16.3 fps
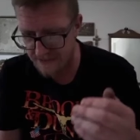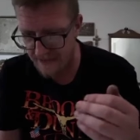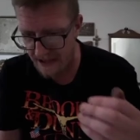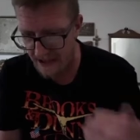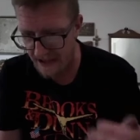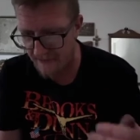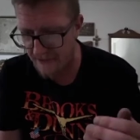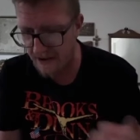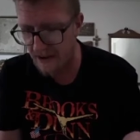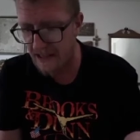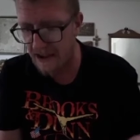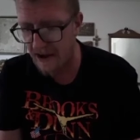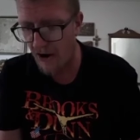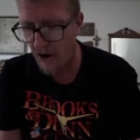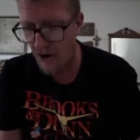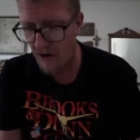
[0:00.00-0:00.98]
of the heavenly
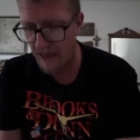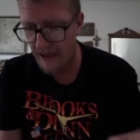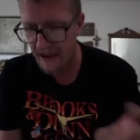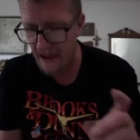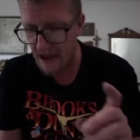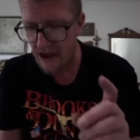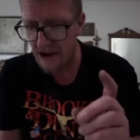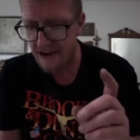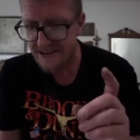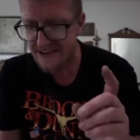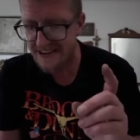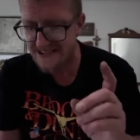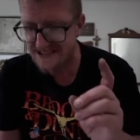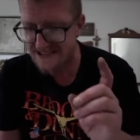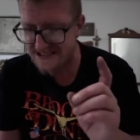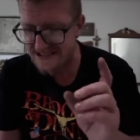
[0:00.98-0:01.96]
calling,
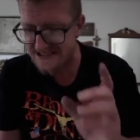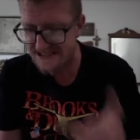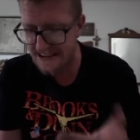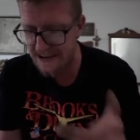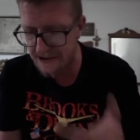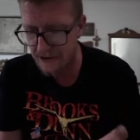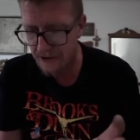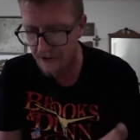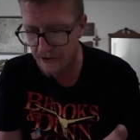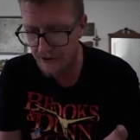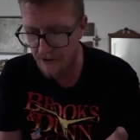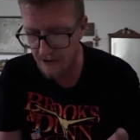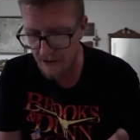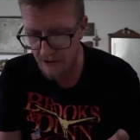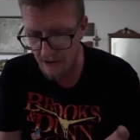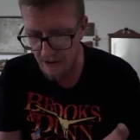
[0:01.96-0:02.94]
consider
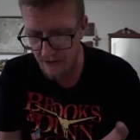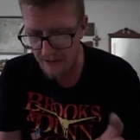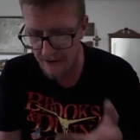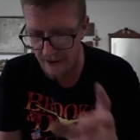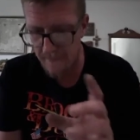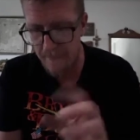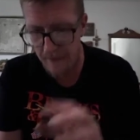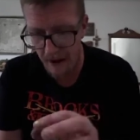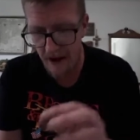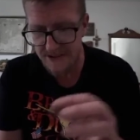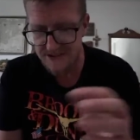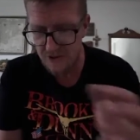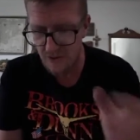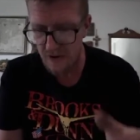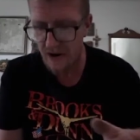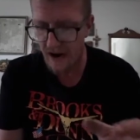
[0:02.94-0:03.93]
the
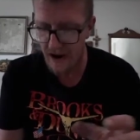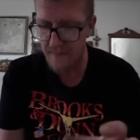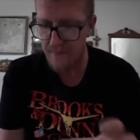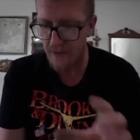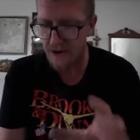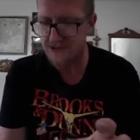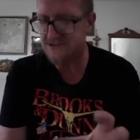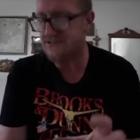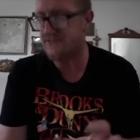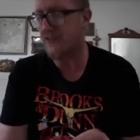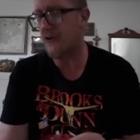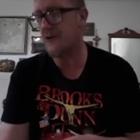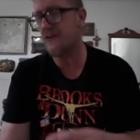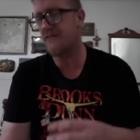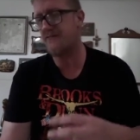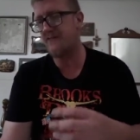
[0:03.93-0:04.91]
apostle and high priest of
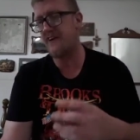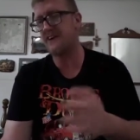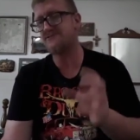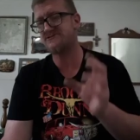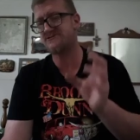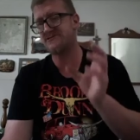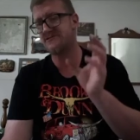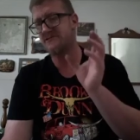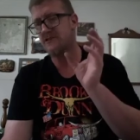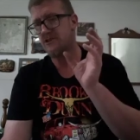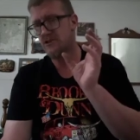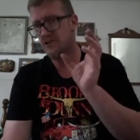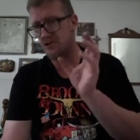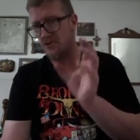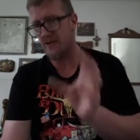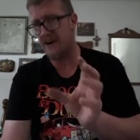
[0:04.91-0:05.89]
our confession
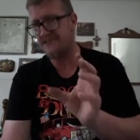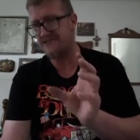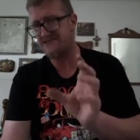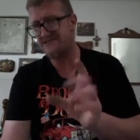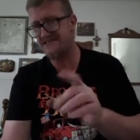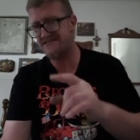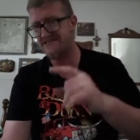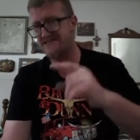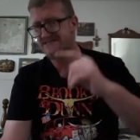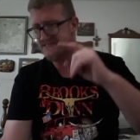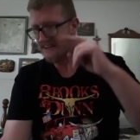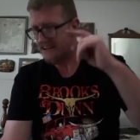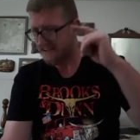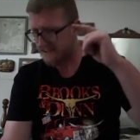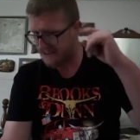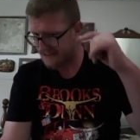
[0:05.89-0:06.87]
Christ Jesus.
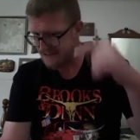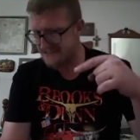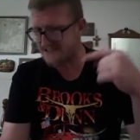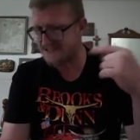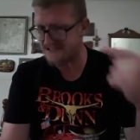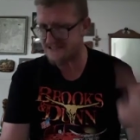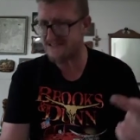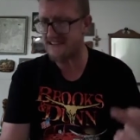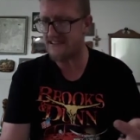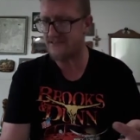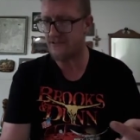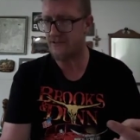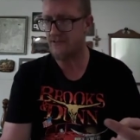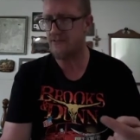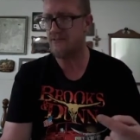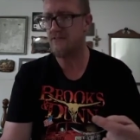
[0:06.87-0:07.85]

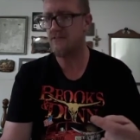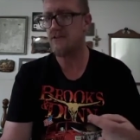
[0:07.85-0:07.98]
Consider.